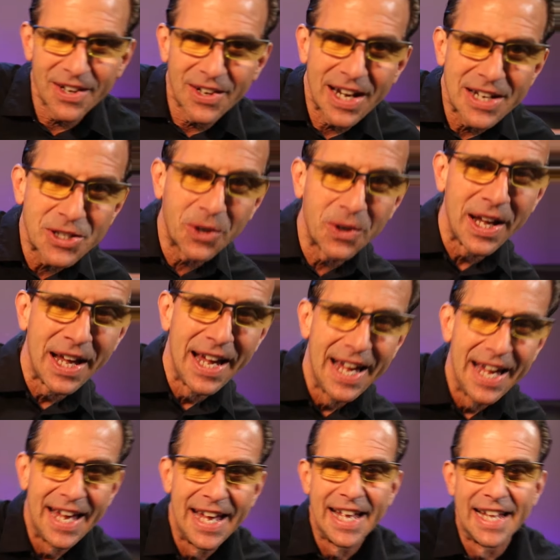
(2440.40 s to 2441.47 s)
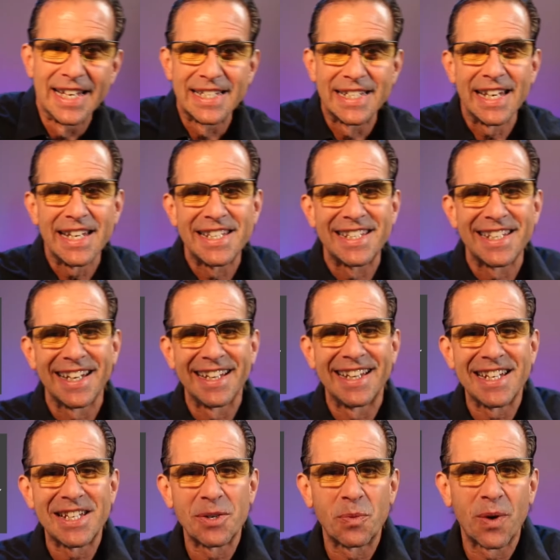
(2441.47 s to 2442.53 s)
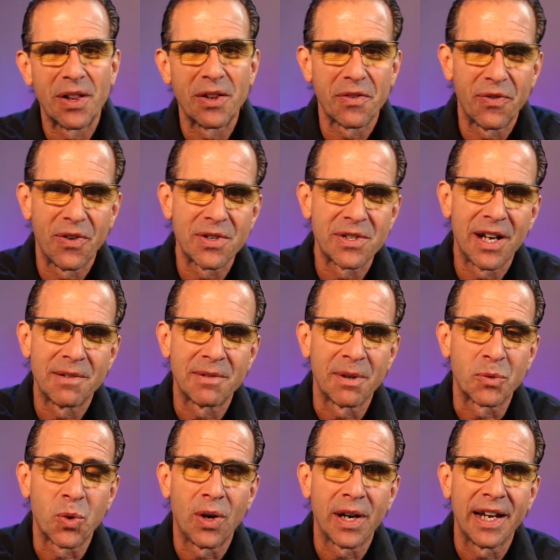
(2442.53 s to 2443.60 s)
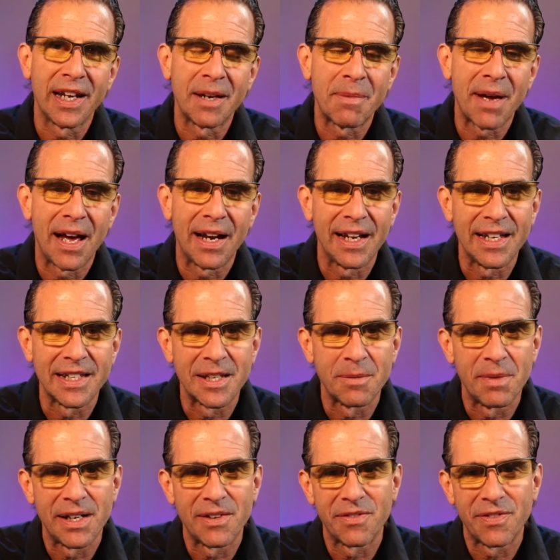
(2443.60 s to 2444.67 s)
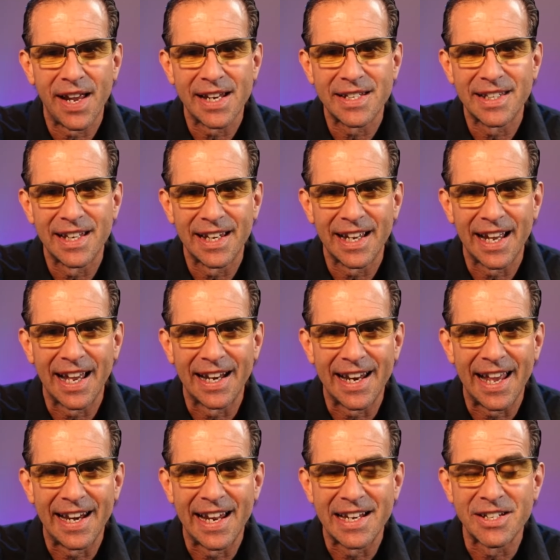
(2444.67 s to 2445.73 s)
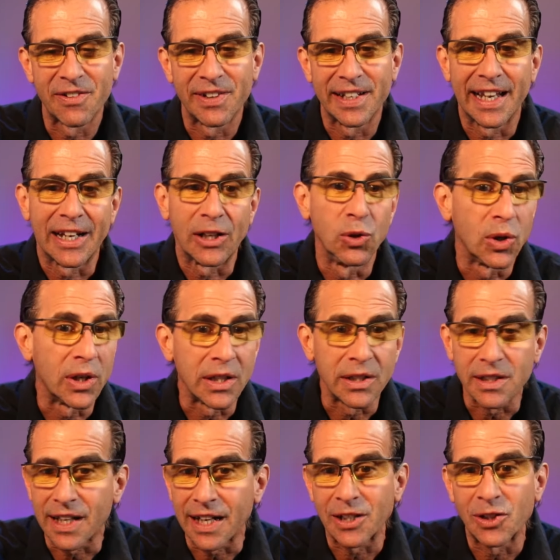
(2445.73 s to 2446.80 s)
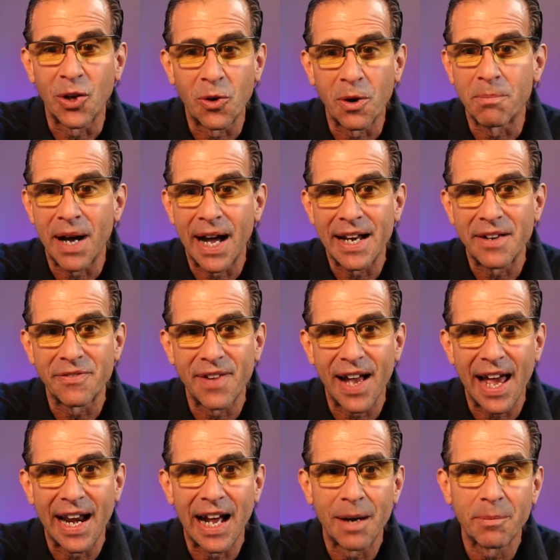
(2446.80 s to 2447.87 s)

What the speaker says: Okay, so since this is one of the first times I'm talking about intermittent fasting and not necessarily like looking to like lower body fat,